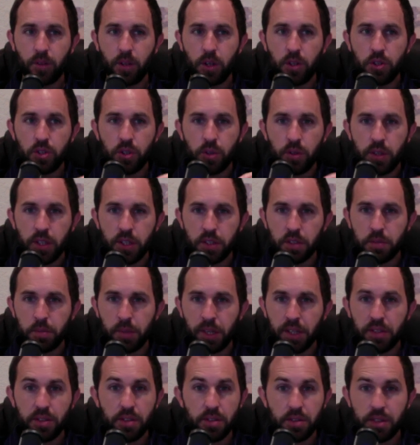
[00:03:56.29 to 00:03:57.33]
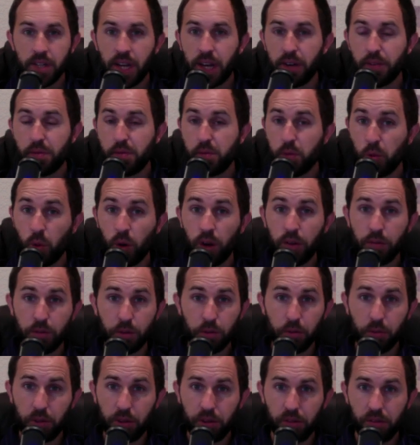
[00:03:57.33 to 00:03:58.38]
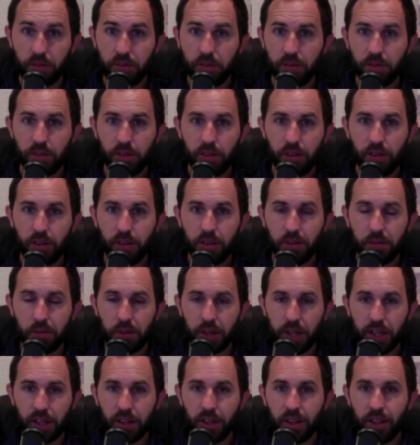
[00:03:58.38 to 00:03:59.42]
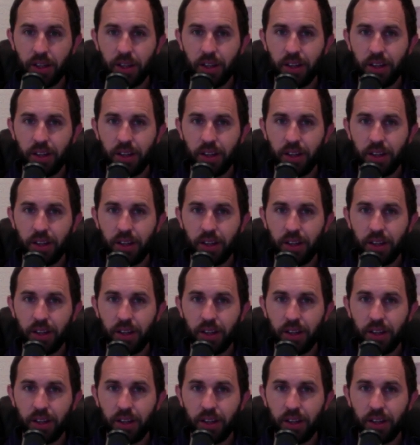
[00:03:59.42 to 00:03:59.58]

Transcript: So this means it's not for everyone, right?